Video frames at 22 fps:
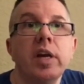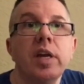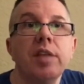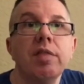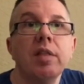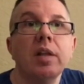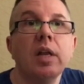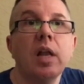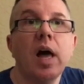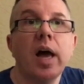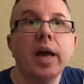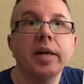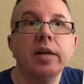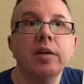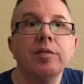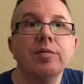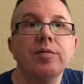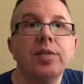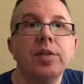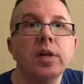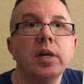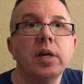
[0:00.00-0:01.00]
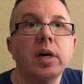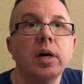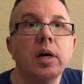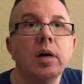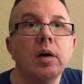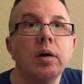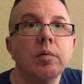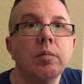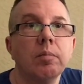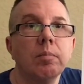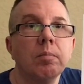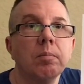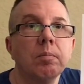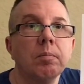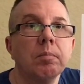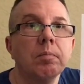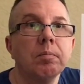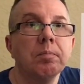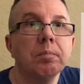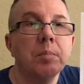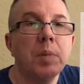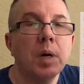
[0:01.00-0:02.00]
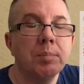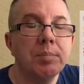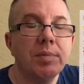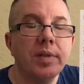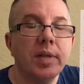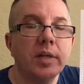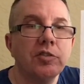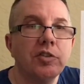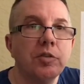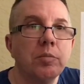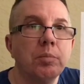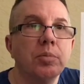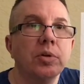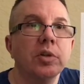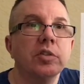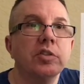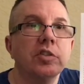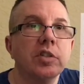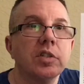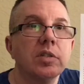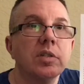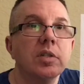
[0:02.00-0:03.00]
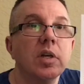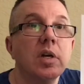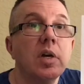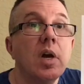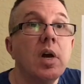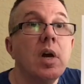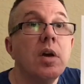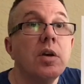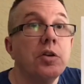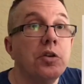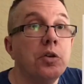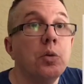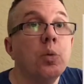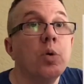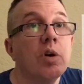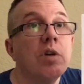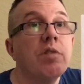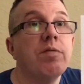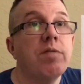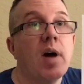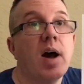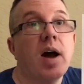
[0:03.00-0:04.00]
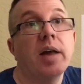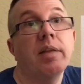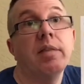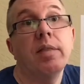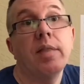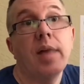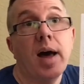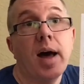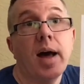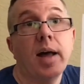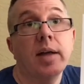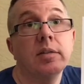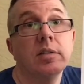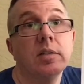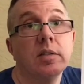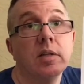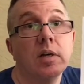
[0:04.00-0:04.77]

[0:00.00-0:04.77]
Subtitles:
the line of the puppy that you purchased. You will find that